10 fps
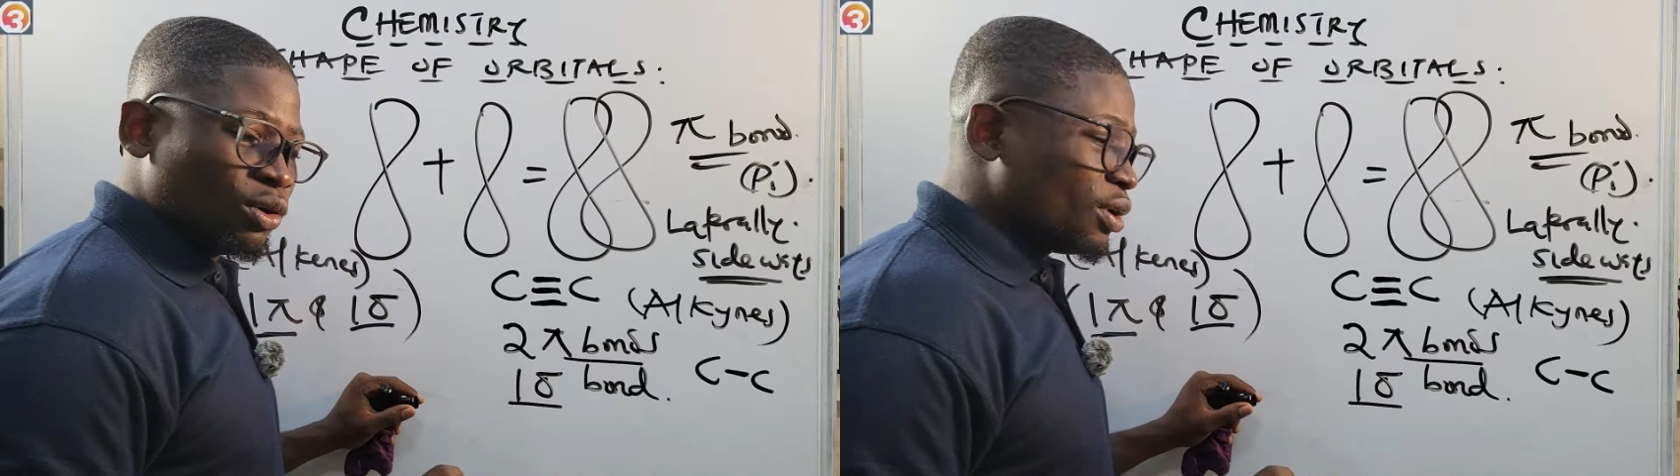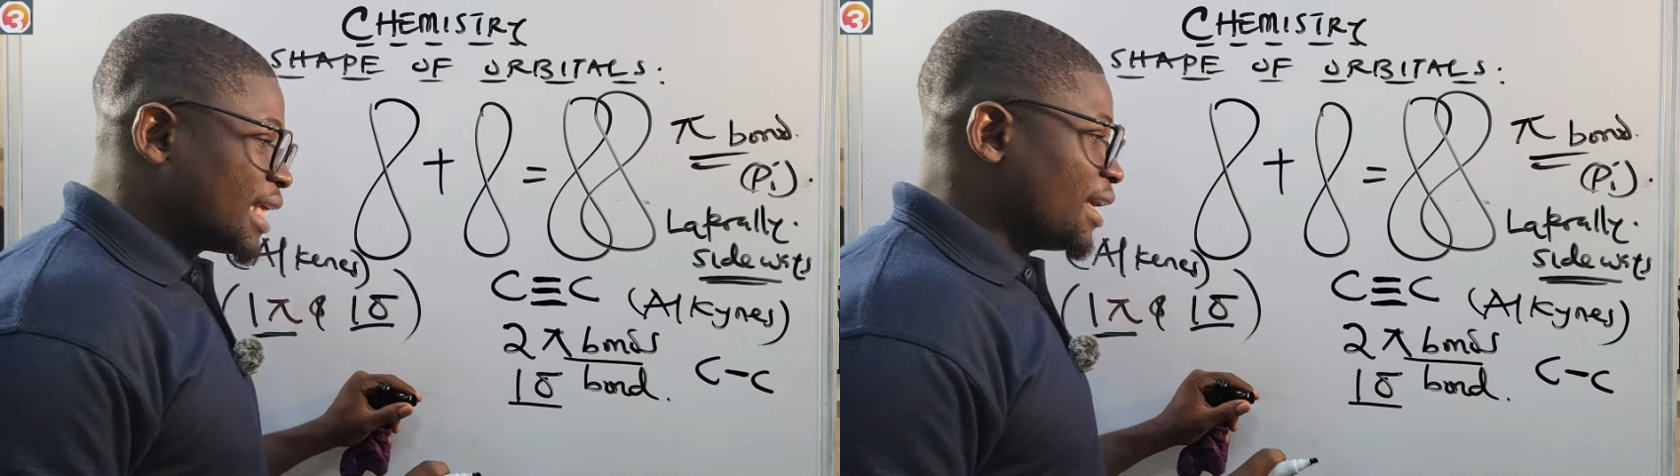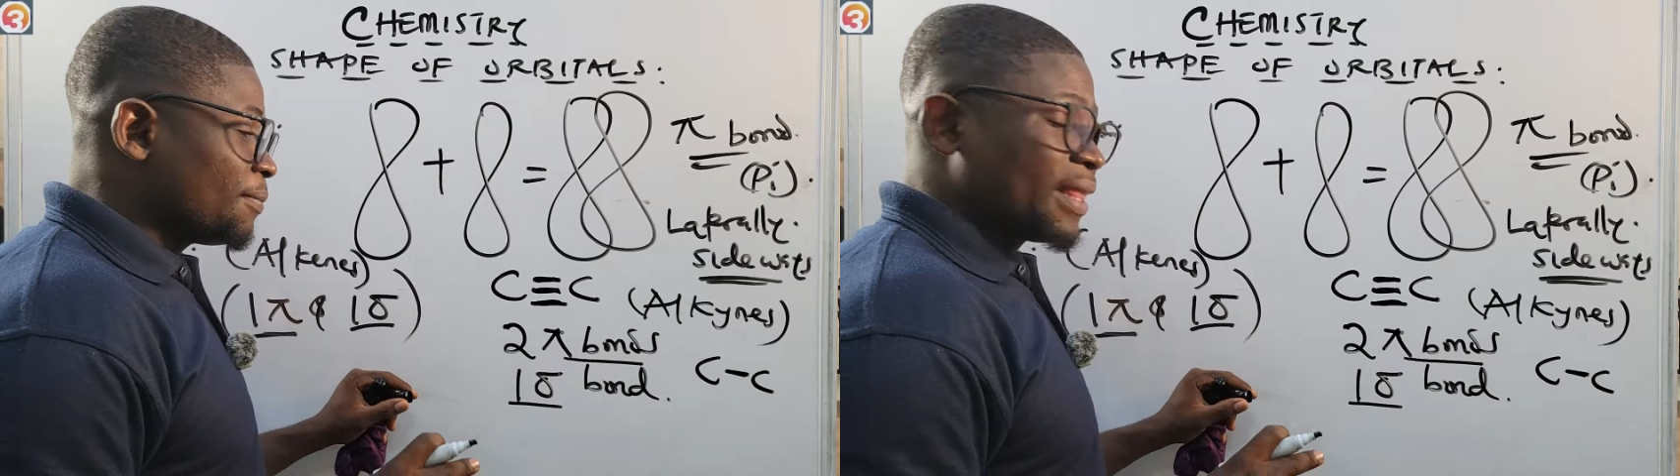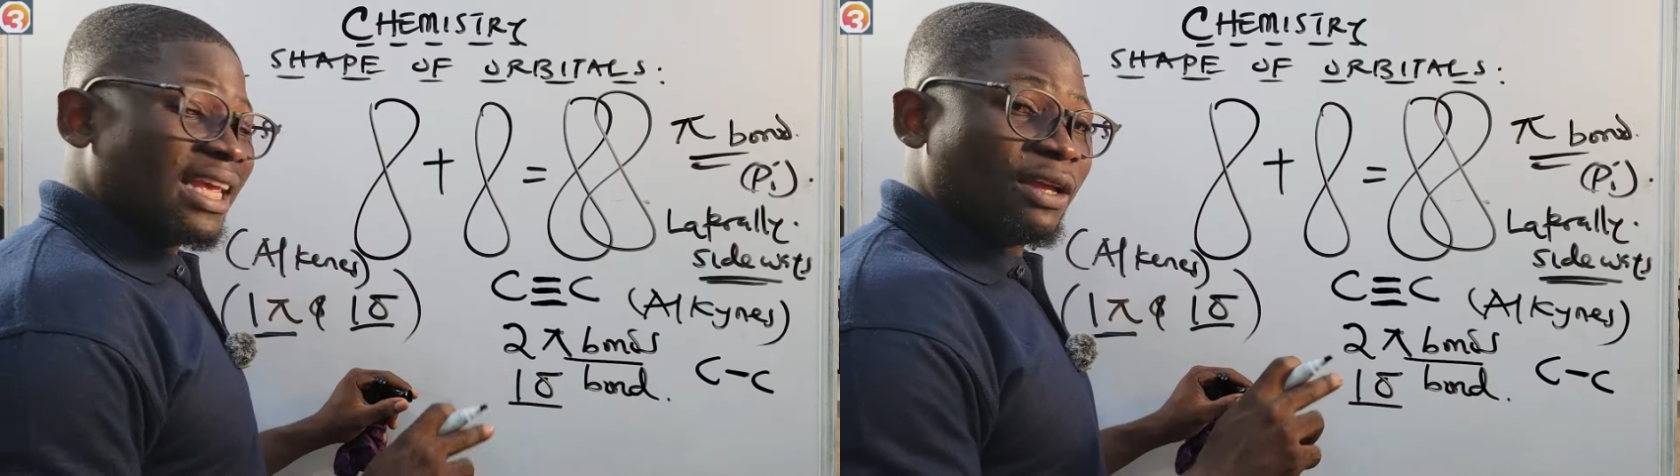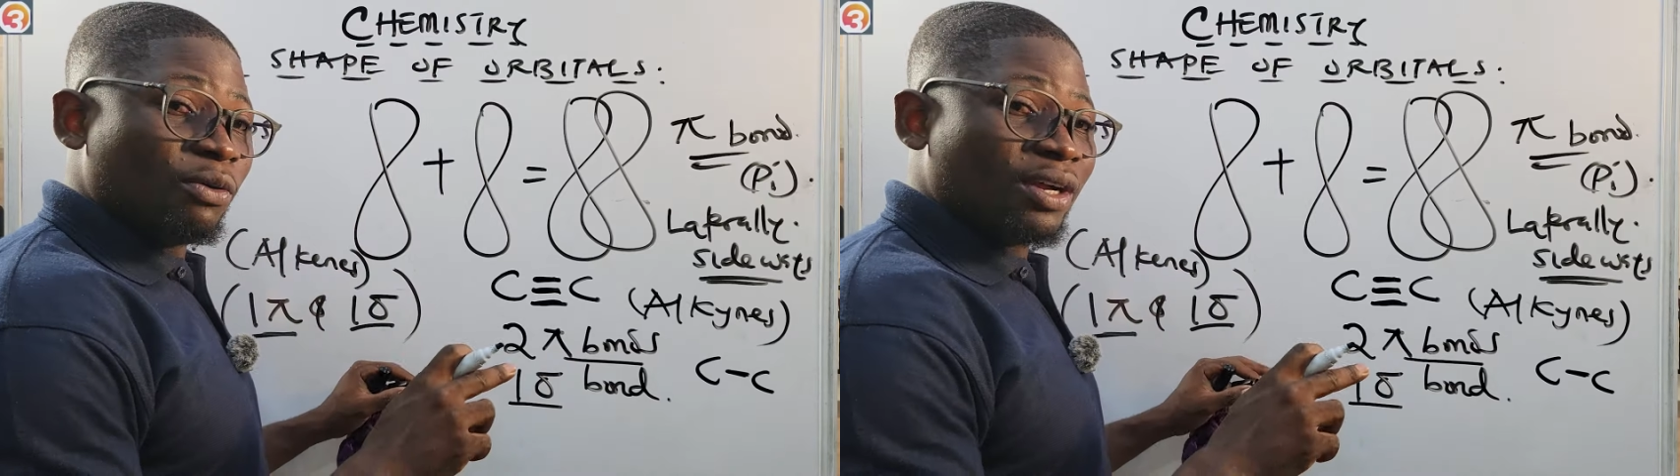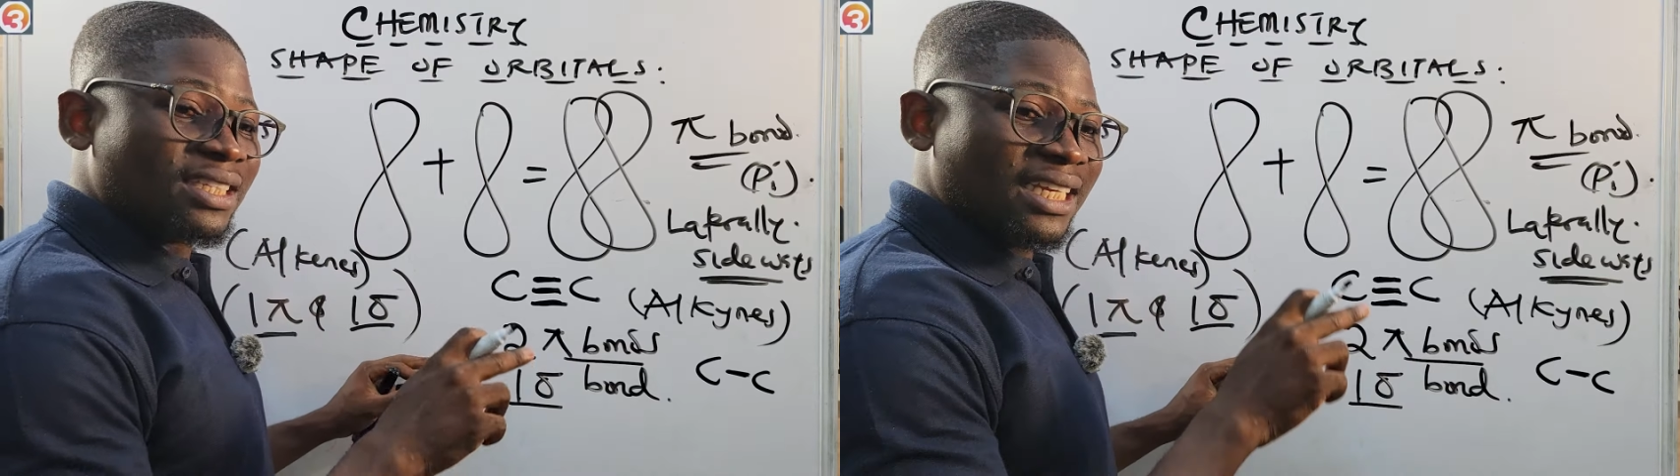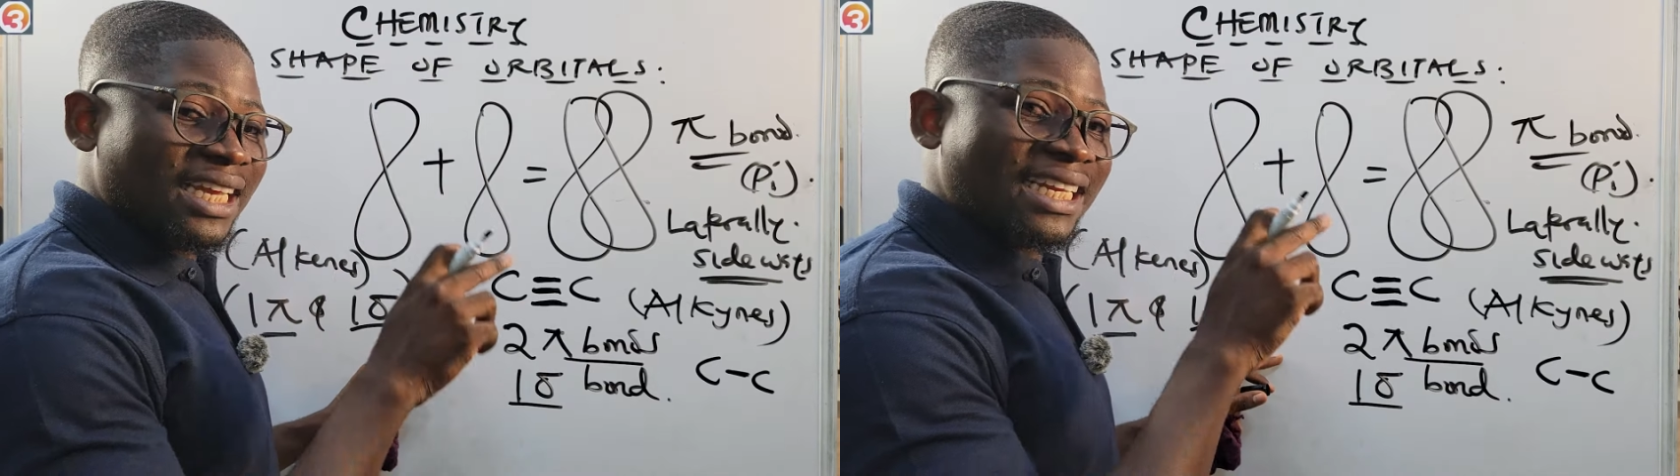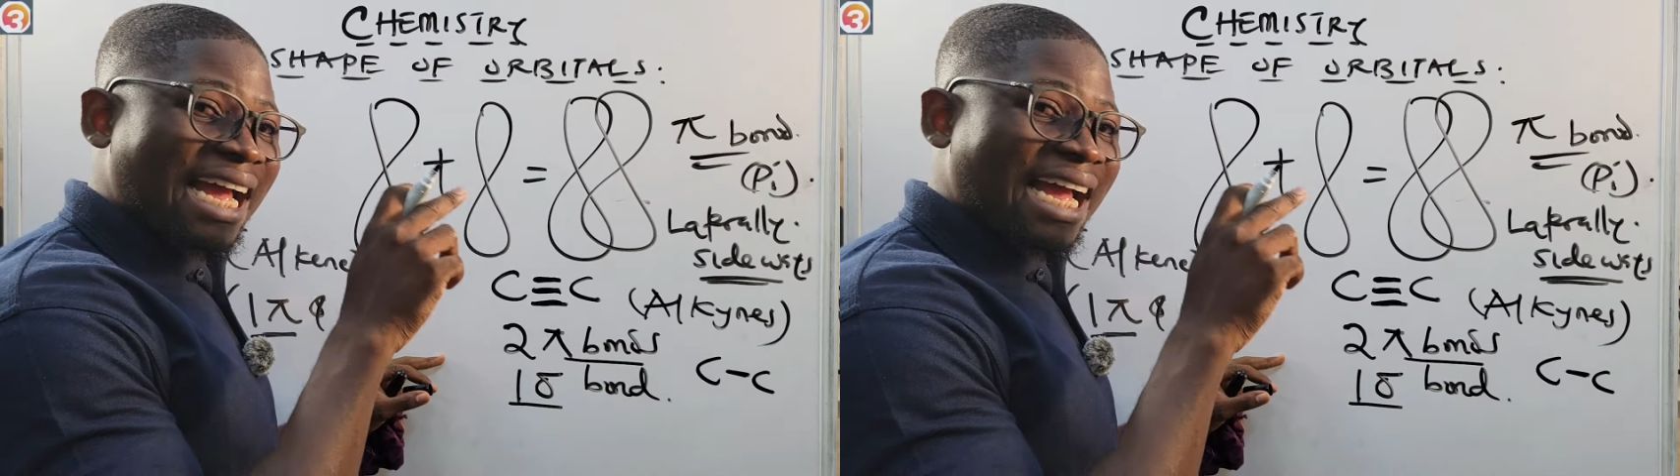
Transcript: okay, in what? In